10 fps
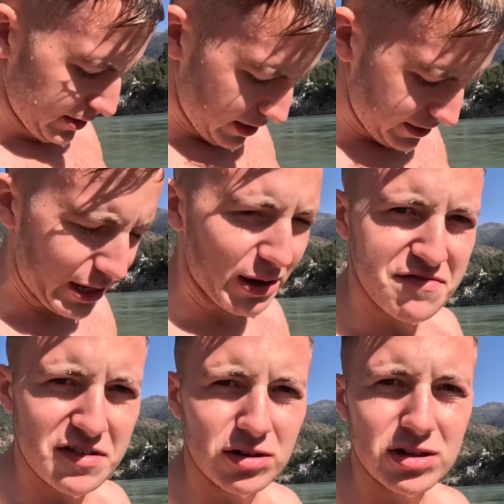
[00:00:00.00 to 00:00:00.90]
And now I
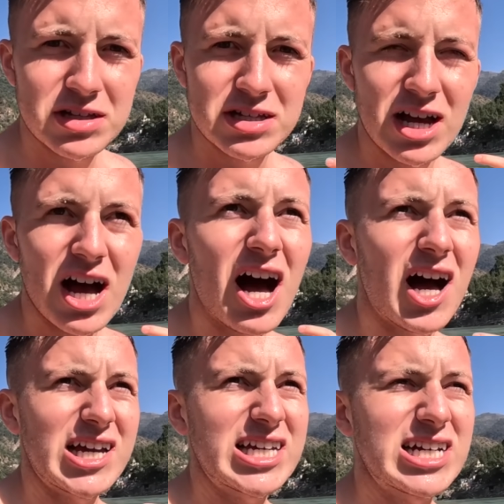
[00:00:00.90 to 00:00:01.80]
feel
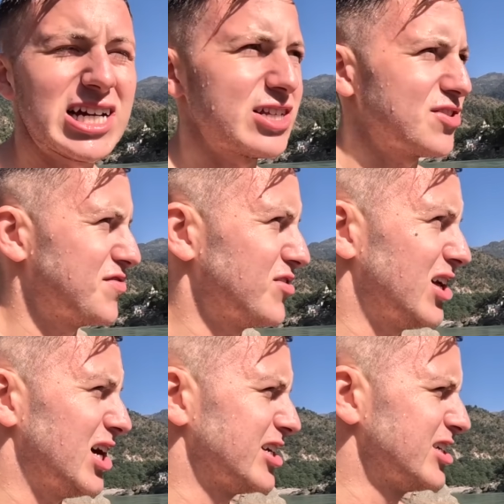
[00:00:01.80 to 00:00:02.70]
high. I literally feel
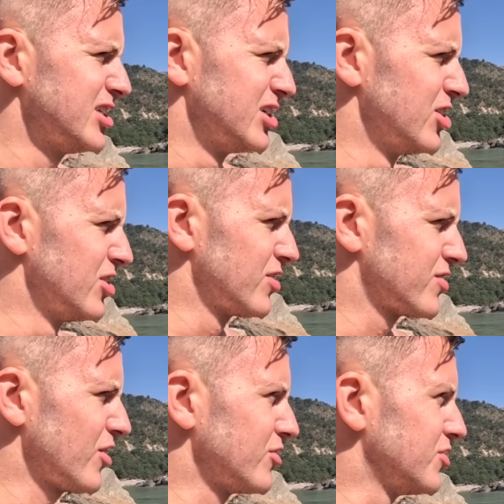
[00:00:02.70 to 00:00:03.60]
high.
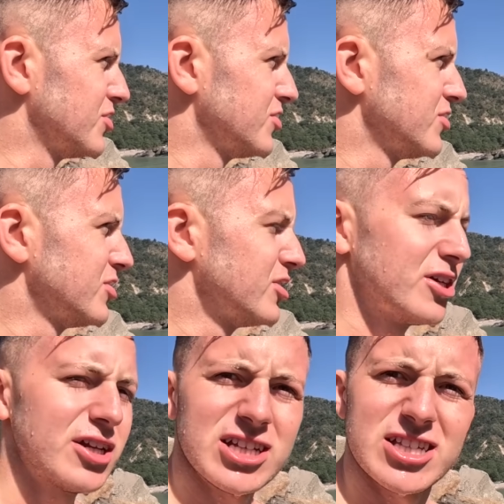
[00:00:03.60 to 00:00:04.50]
So
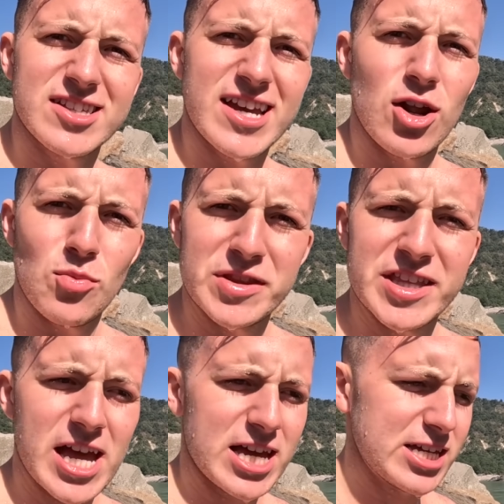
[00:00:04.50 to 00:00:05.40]
let's get on with the
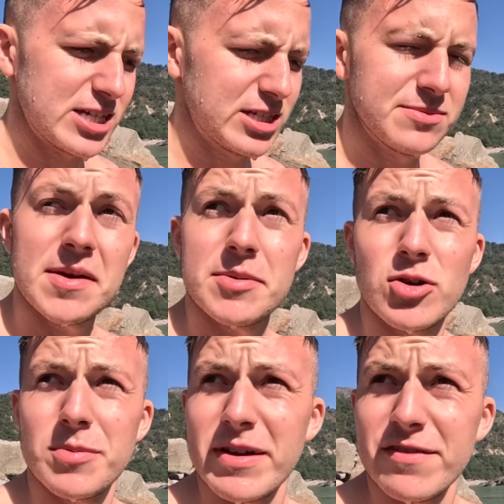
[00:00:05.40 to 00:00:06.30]
day. Maybe
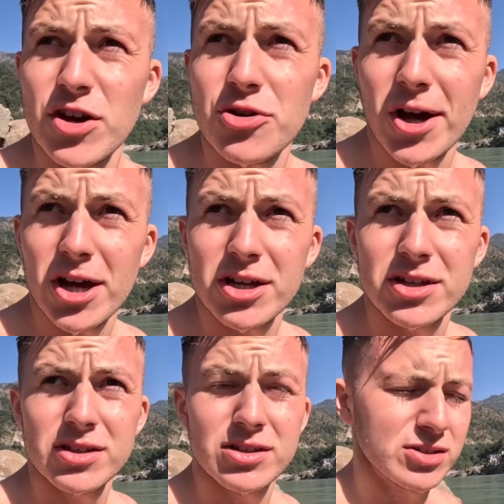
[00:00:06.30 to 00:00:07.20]
do a bit of yoga.
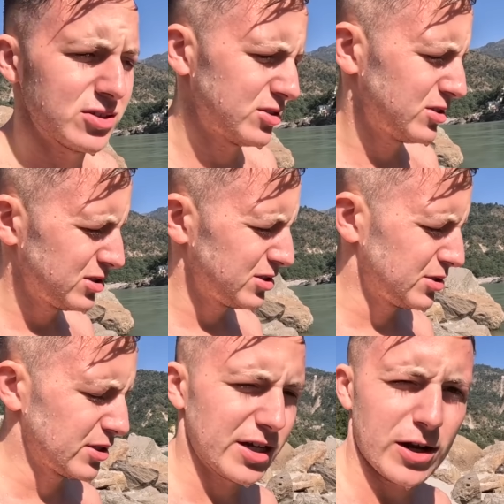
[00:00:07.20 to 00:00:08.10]

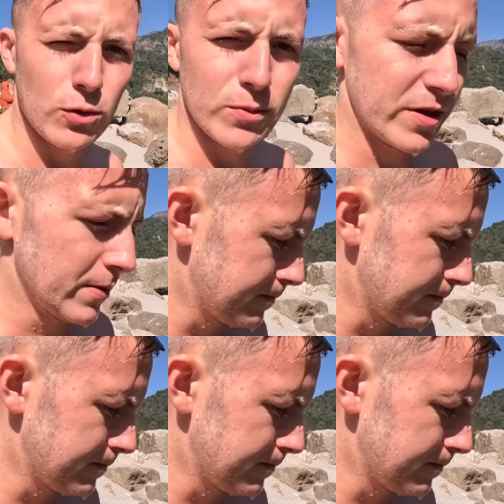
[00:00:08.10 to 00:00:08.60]
Get on with it.